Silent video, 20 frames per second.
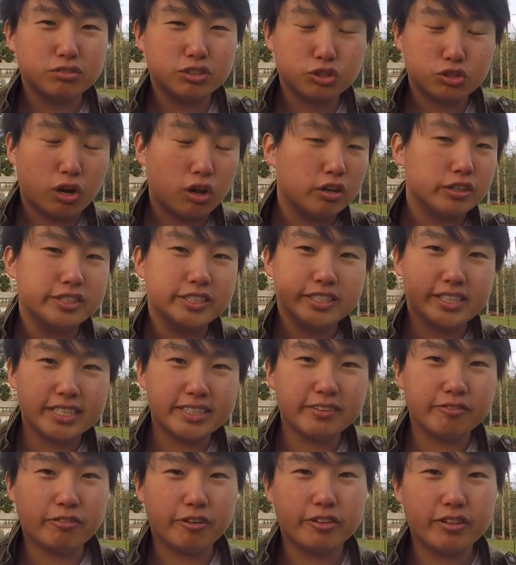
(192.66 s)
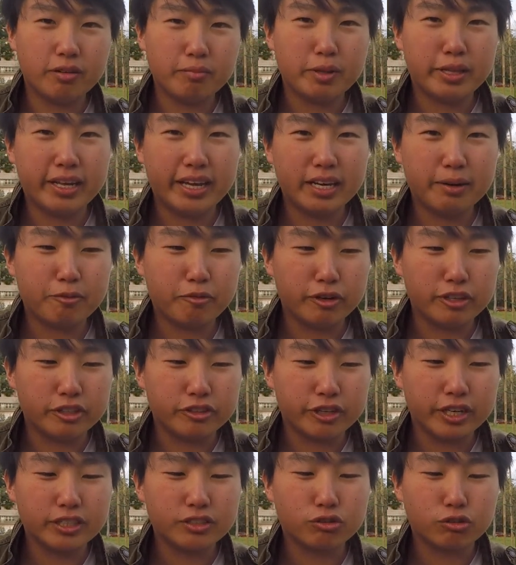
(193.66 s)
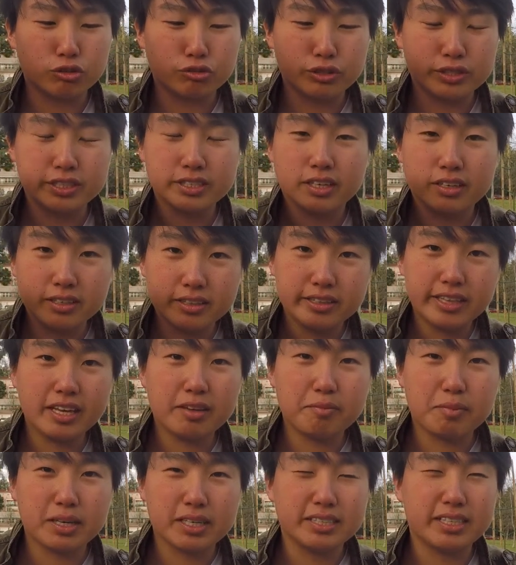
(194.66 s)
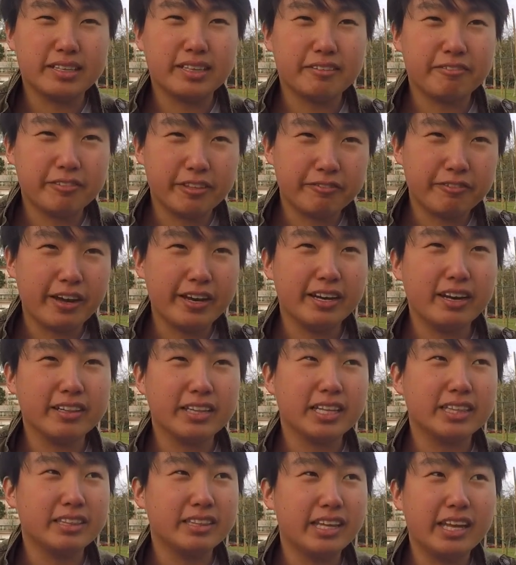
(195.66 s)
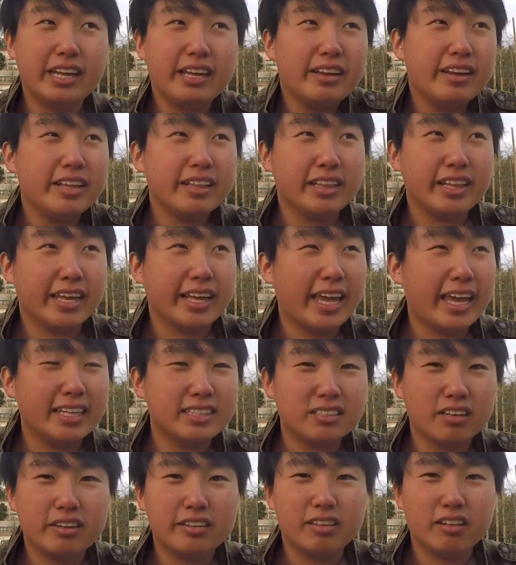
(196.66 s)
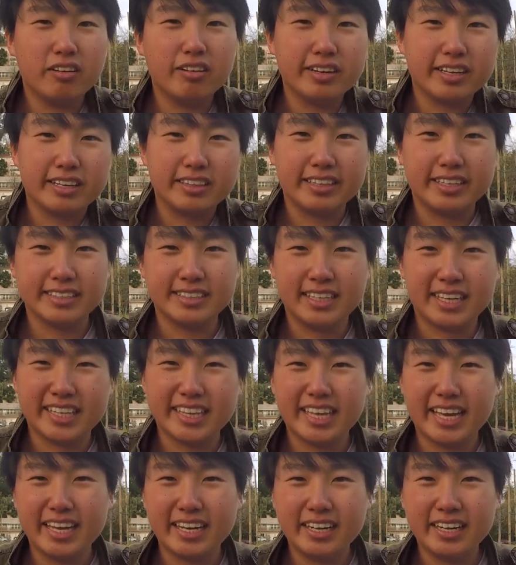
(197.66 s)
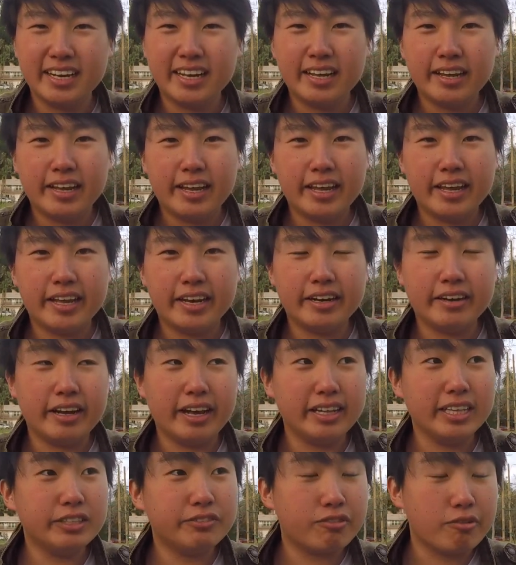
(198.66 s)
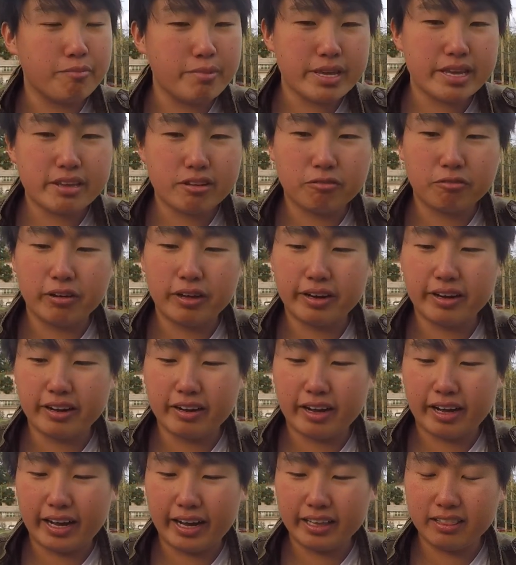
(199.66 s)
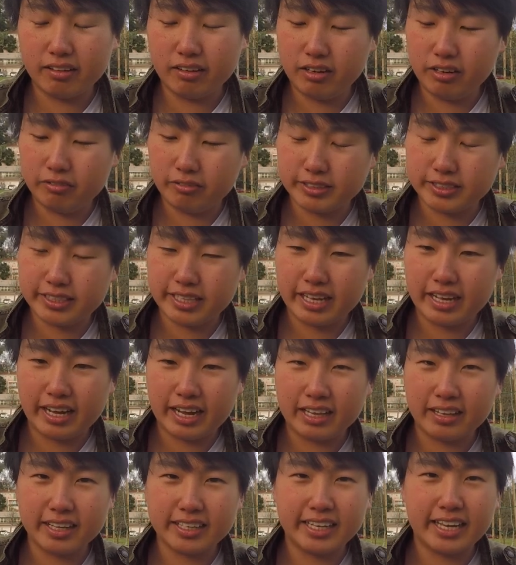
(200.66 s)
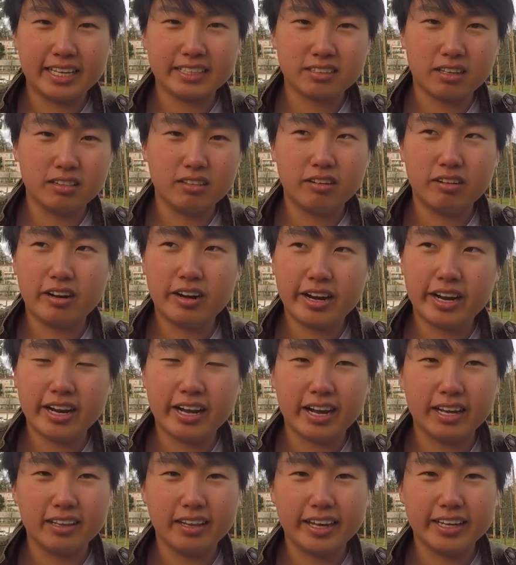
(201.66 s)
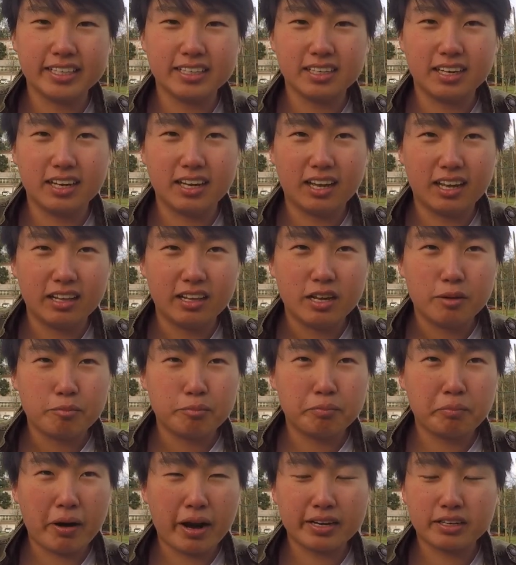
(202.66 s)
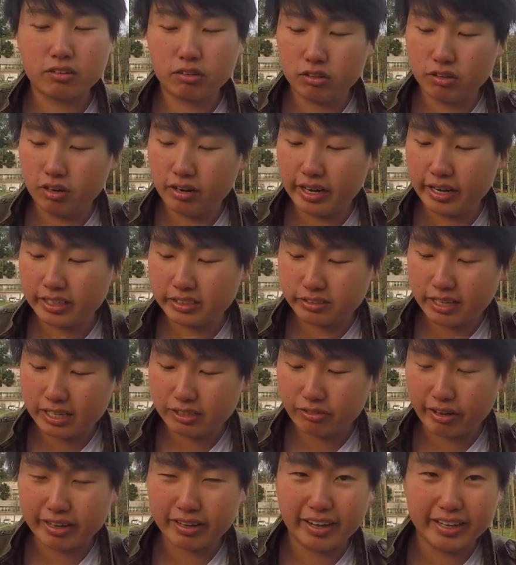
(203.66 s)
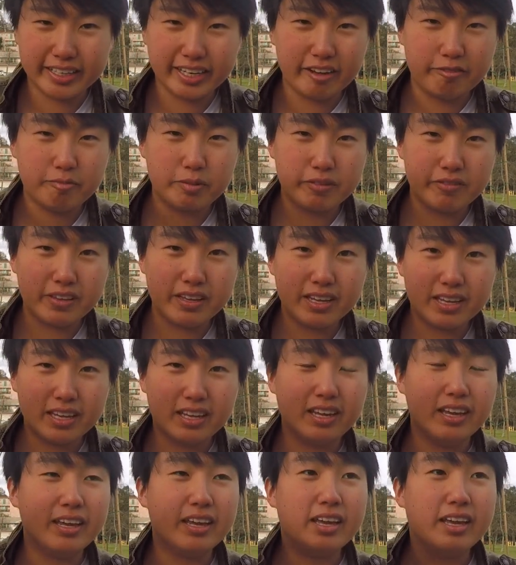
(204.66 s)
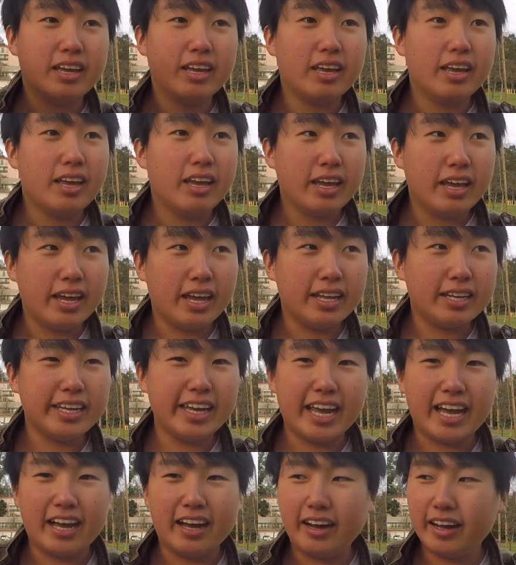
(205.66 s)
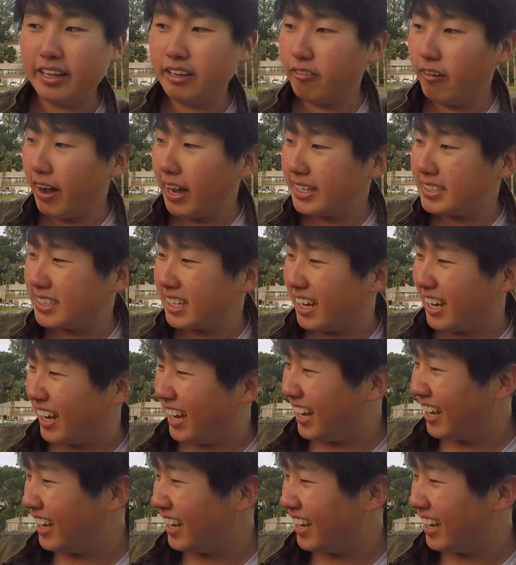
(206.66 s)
college just isn't for them, and they end up going to trade schools, which is a good thing because they find out that they like hands-on learning and things like that. And at least for me, what I learned was that I liked hands-on learning, I liked practical learning, so that's why I got into FPV. And yeah, otherwise I